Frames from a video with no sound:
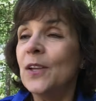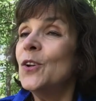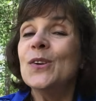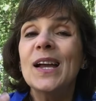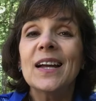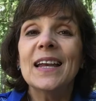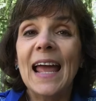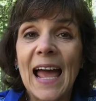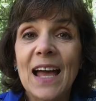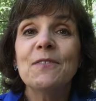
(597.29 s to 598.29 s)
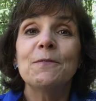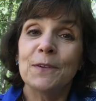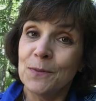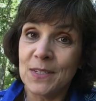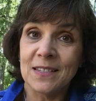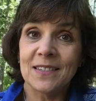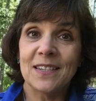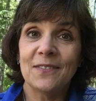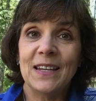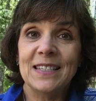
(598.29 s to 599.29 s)
you're not going to have the food
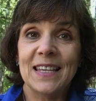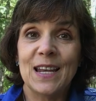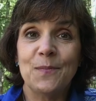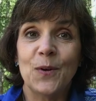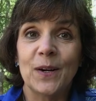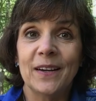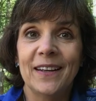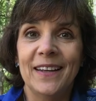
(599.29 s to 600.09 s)
sensitivities anymore.